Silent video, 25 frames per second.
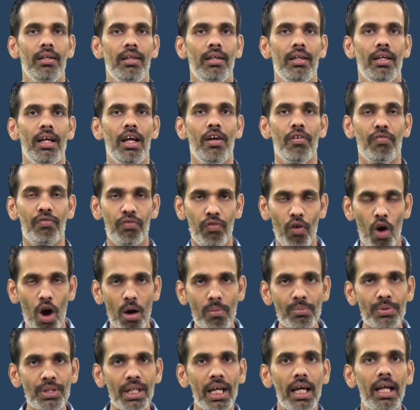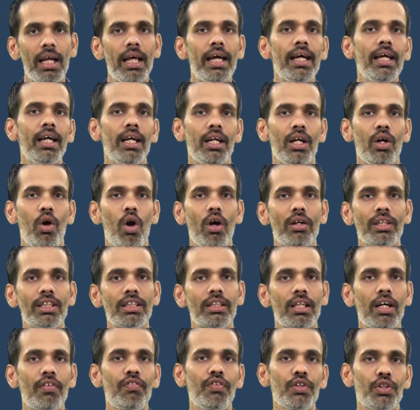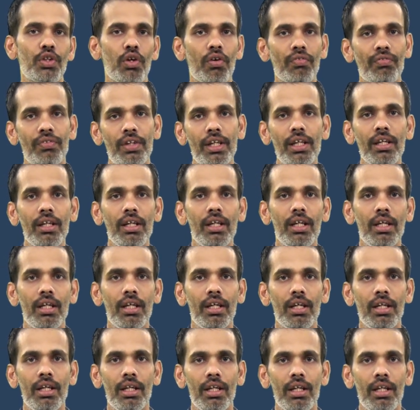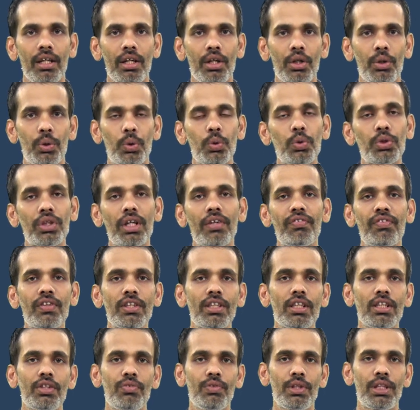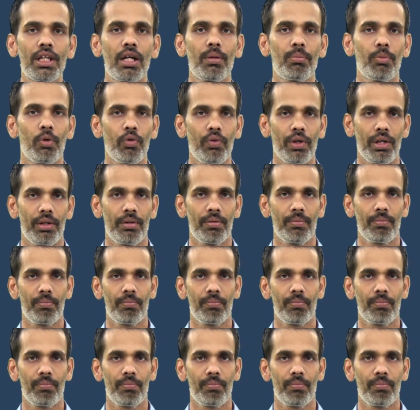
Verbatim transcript: it forms a layer on the surface of the two surfaces which are moving.